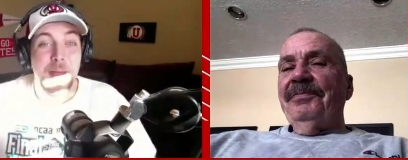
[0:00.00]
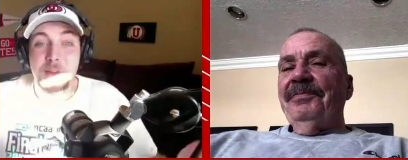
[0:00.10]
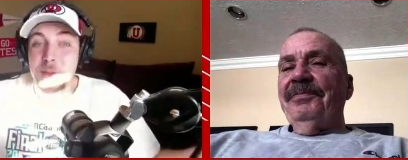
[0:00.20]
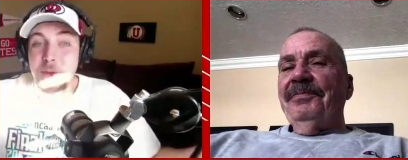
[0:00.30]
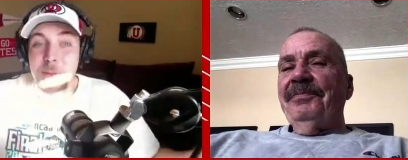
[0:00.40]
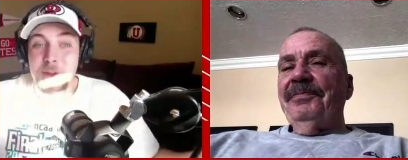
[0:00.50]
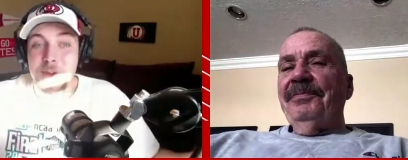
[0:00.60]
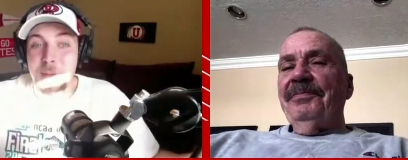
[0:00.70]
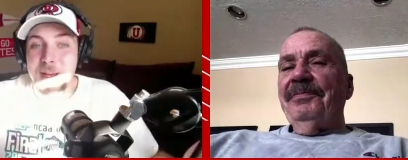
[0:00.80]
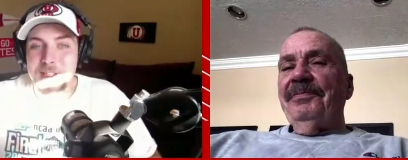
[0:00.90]
Speaker 1: may have some more
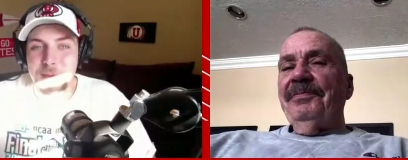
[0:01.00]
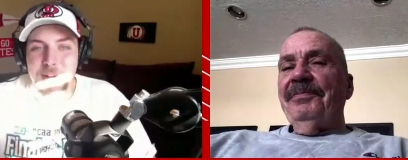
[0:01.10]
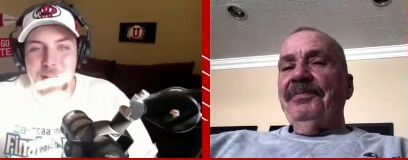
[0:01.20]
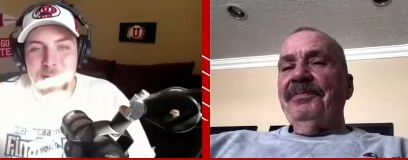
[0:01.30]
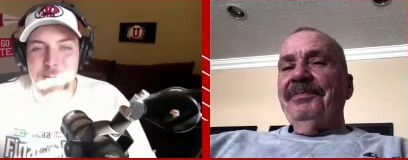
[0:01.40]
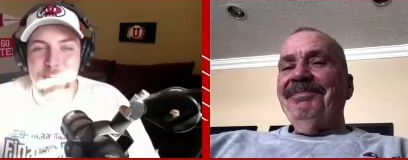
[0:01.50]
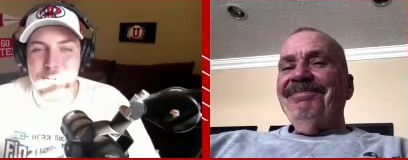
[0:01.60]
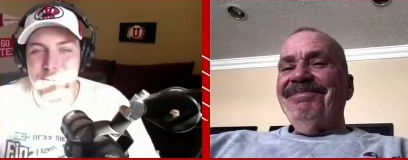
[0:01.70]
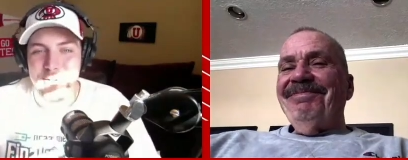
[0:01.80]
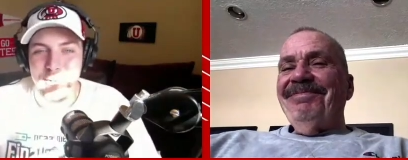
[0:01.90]
Utah basketball games in your
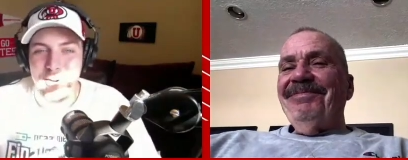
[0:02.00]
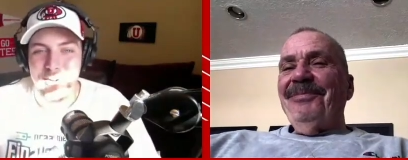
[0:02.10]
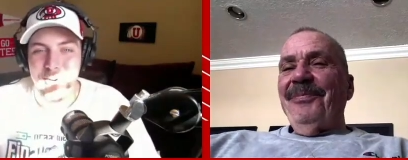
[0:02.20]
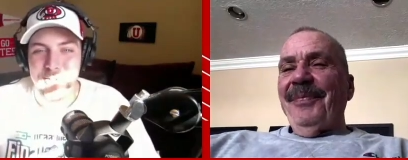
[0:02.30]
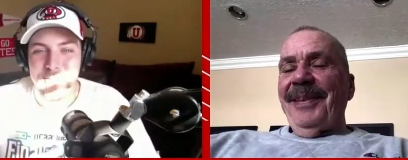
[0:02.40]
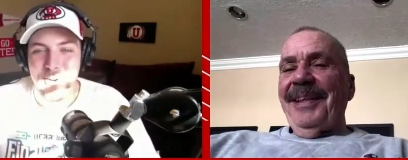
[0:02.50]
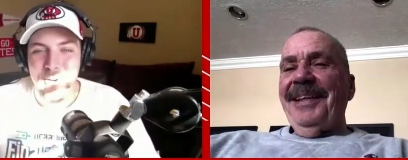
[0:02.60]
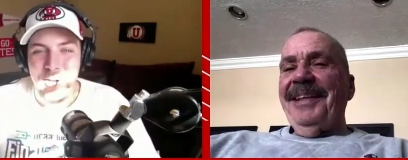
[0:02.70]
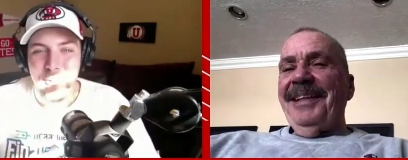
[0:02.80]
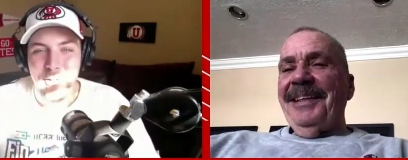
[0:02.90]
future as well, Coach. So
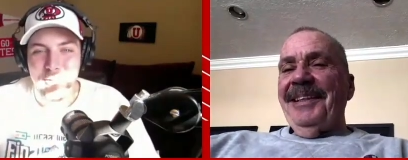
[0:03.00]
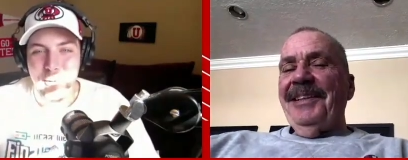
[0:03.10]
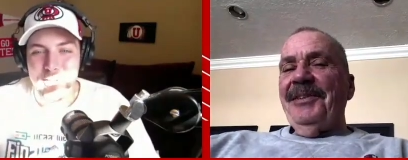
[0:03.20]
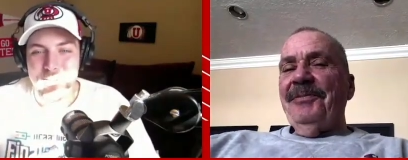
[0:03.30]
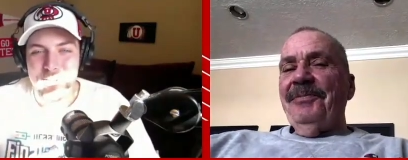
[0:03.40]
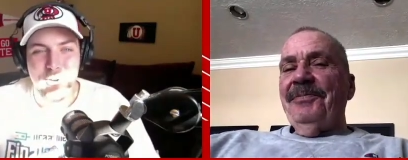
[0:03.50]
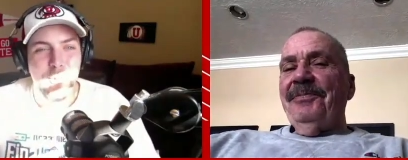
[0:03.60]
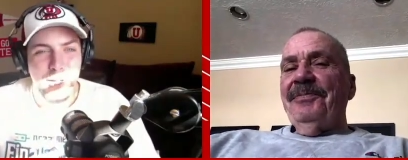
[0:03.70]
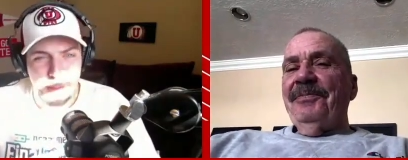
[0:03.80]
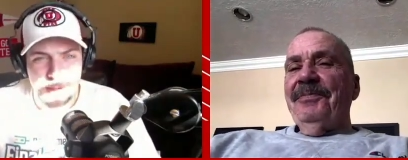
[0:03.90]
we look forward to seeing you and
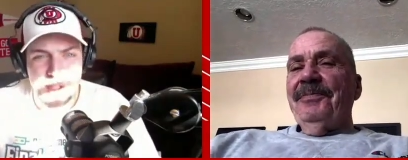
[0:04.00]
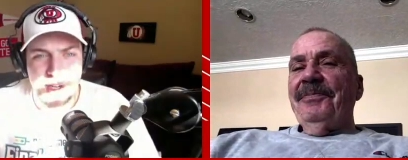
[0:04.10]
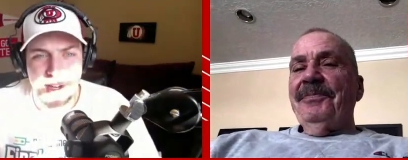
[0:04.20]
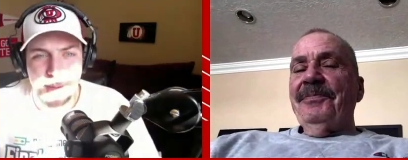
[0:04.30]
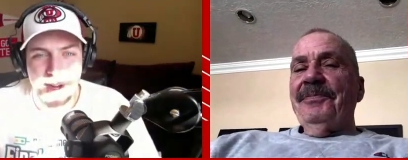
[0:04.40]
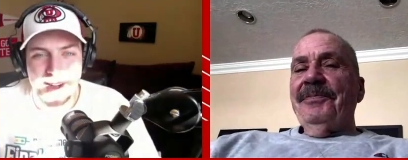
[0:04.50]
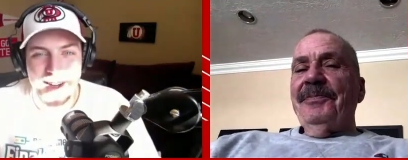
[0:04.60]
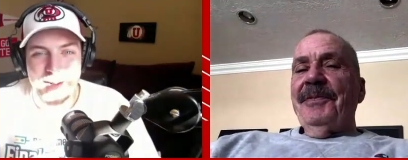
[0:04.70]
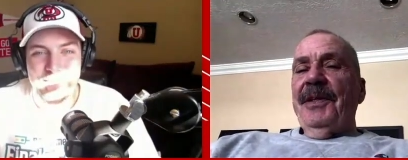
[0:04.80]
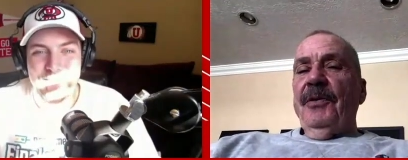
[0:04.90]
really appreciate you coming on
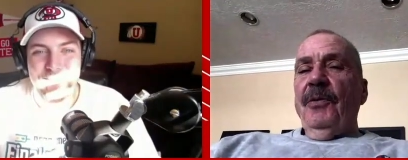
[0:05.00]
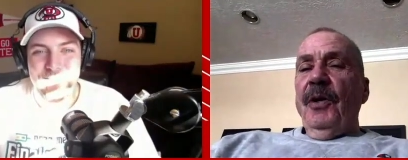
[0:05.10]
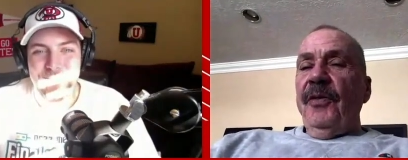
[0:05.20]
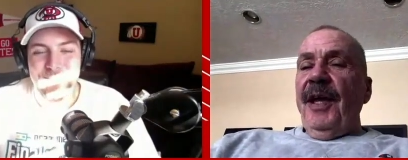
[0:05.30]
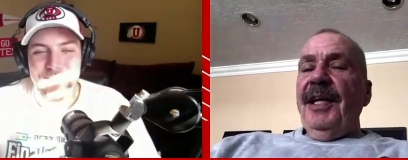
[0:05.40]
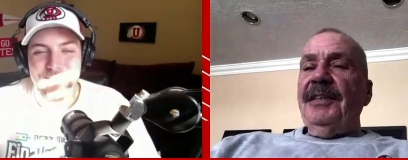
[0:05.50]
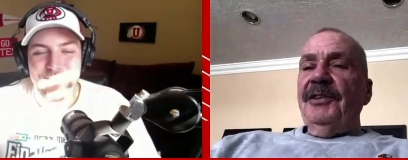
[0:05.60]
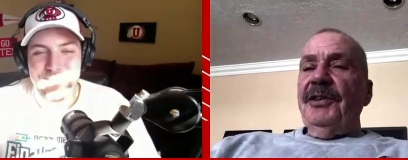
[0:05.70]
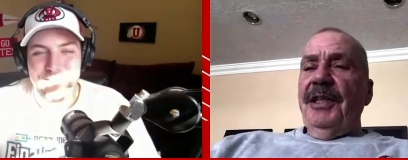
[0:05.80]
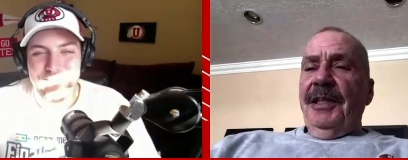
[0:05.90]
today.
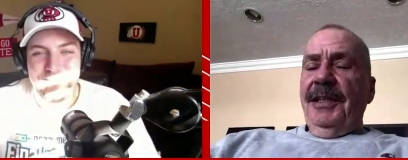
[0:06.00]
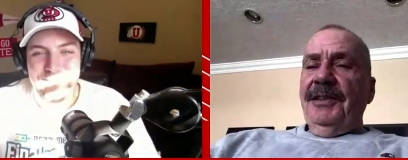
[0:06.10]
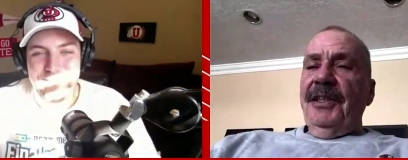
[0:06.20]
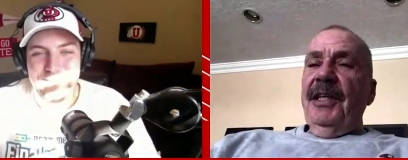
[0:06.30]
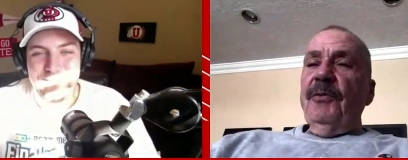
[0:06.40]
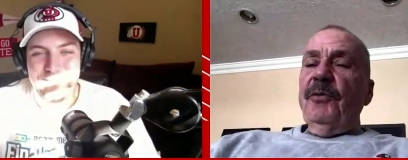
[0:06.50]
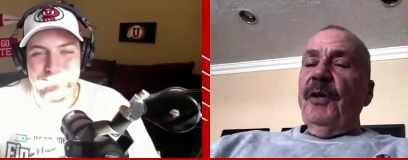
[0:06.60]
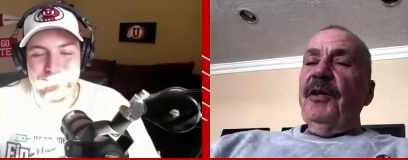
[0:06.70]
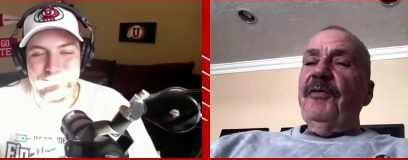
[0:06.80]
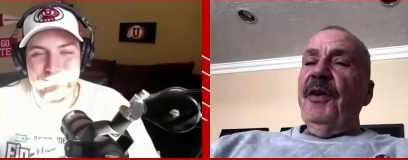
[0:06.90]
Speaker 2: Well, thanks,
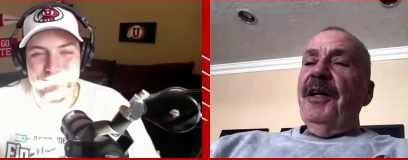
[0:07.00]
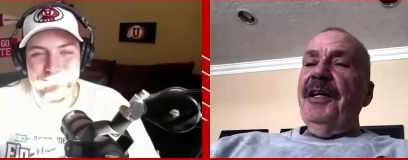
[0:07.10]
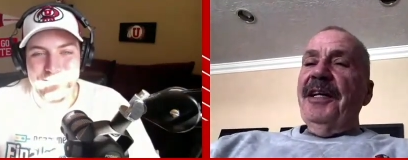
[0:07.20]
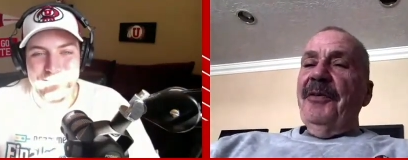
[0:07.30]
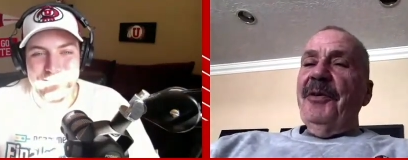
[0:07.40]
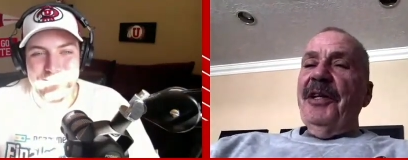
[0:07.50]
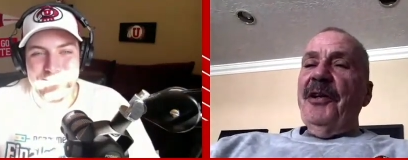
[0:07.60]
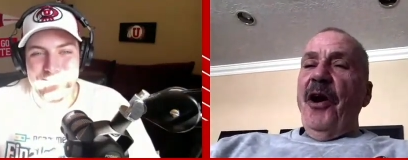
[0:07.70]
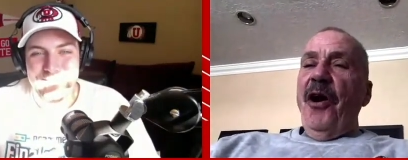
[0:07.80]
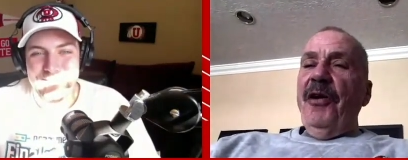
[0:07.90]
JT. It was really
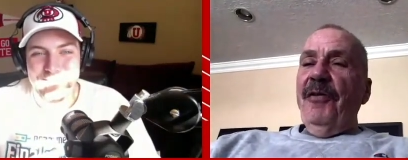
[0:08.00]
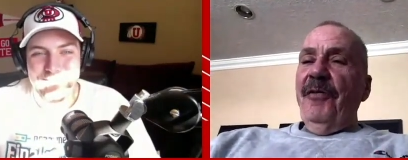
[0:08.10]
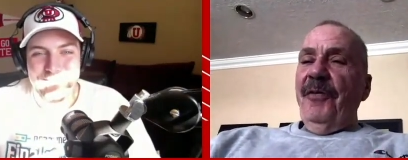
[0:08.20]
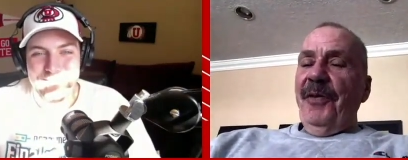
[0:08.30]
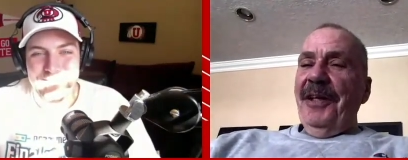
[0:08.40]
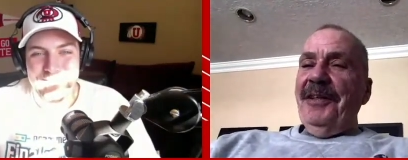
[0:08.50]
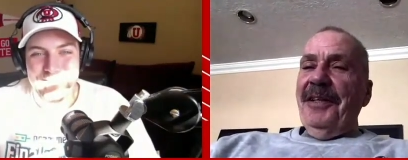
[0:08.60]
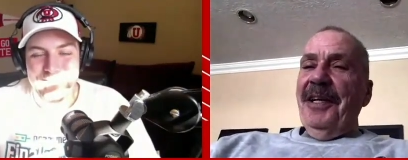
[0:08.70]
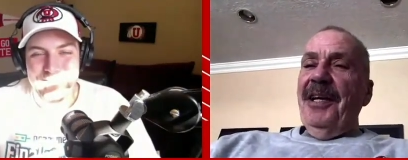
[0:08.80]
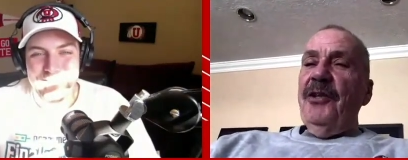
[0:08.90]
fun and really an
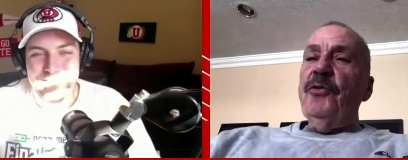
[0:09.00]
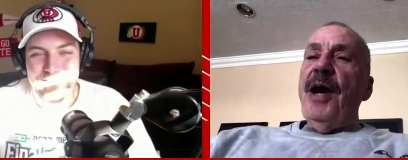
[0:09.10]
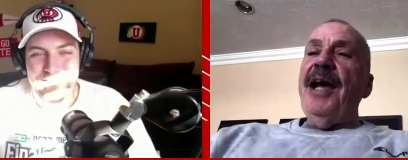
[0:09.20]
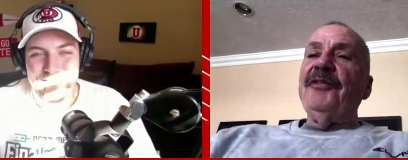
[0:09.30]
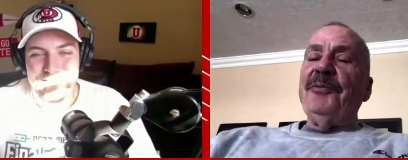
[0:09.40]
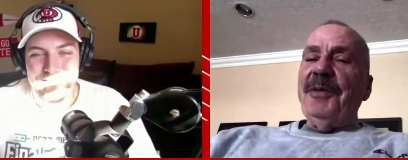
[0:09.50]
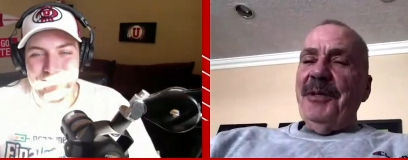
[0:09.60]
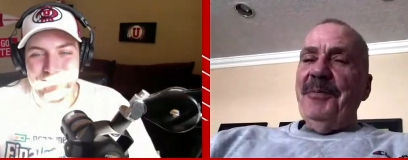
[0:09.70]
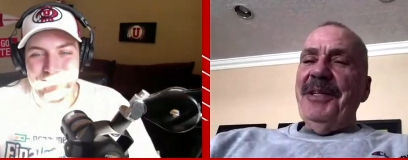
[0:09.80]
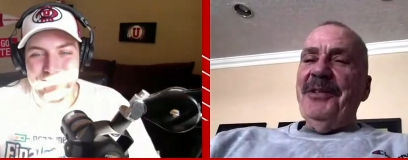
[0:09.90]
honor that
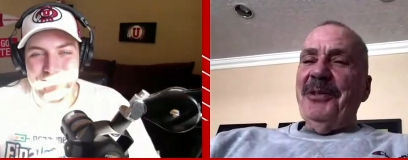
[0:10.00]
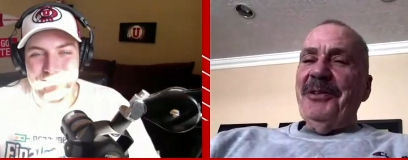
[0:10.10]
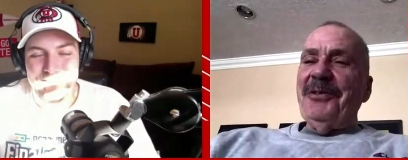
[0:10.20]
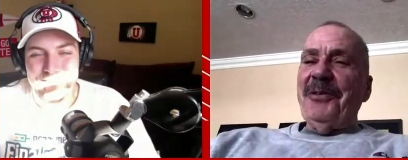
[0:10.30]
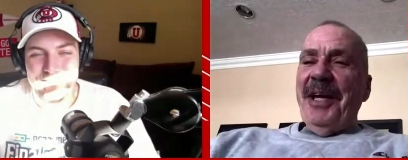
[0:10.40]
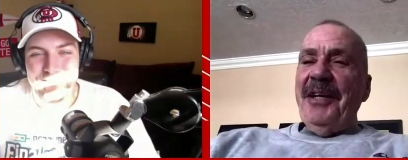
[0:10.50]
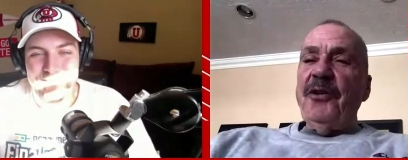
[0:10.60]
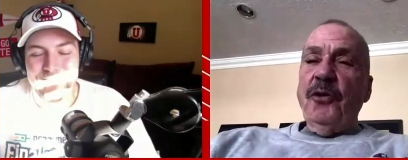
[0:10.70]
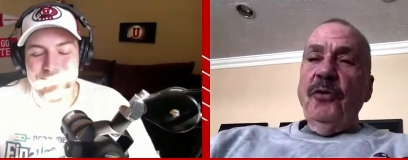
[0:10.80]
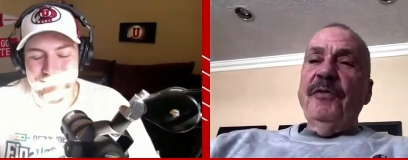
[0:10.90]
you asked me to be
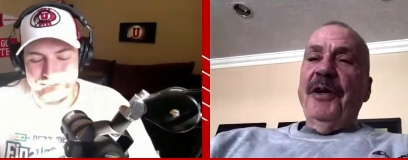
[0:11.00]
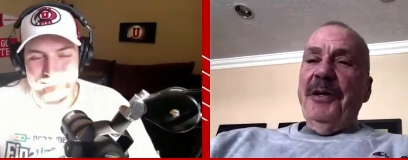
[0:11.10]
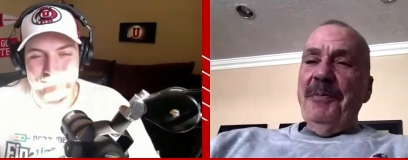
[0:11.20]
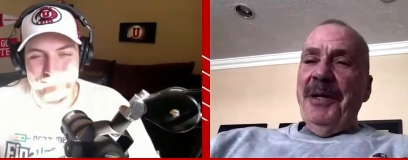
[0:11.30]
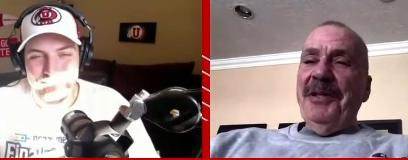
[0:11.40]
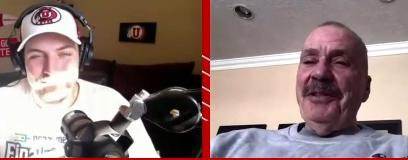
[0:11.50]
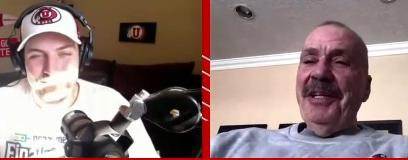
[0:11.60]
on. So thank you